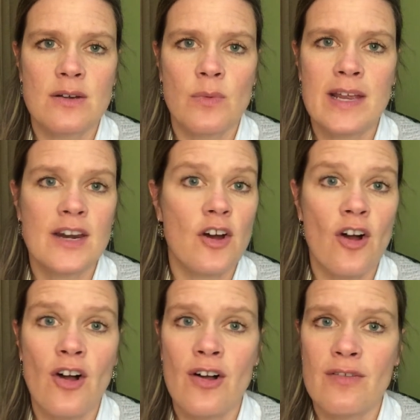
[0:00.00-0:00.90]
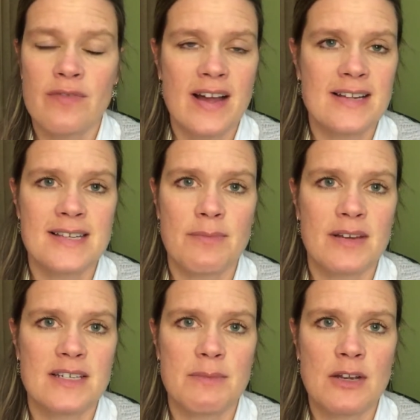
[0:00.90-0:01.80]
we can all find
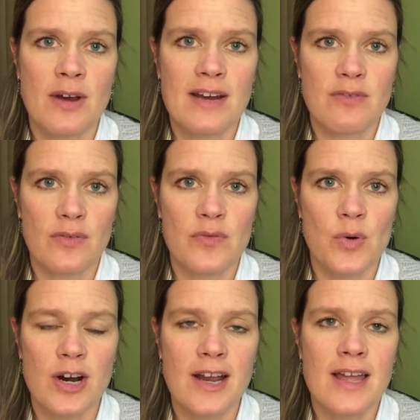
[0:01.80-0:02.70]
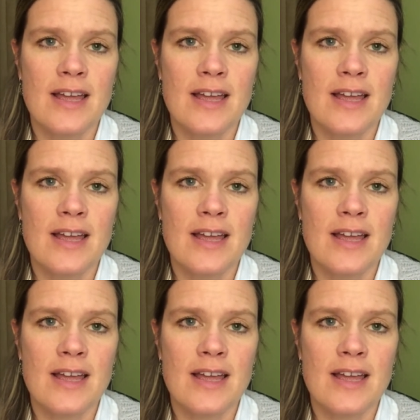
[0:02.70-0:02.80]
something to be grateful for.